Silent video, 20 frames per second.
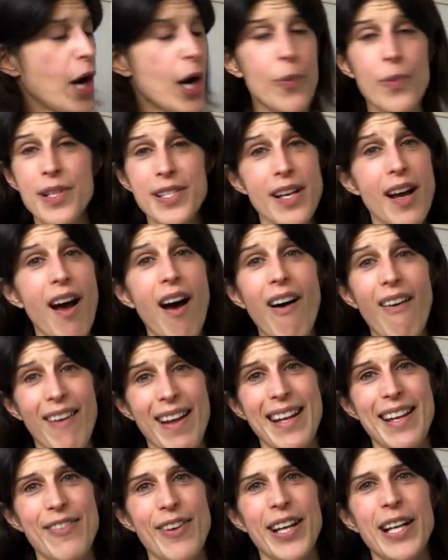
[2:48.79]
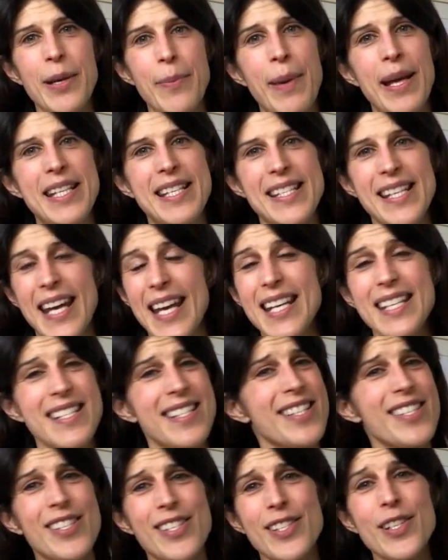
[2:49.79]
I would highly recommend it. It's
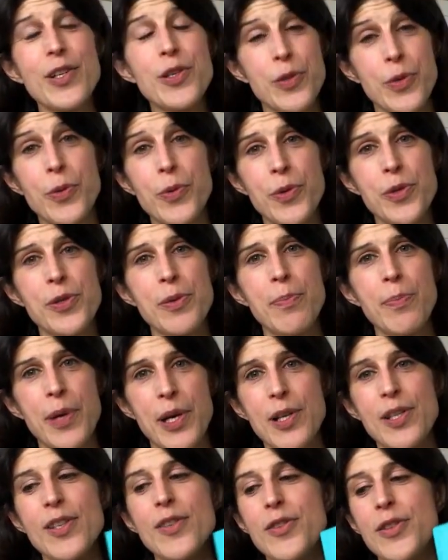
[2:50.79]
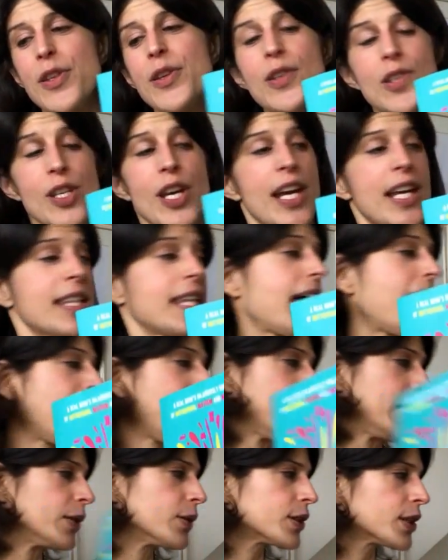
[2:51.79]
just such an awesome book, so do check that
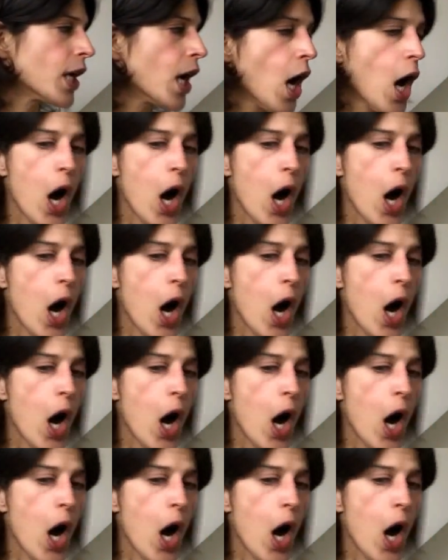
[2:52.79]
out.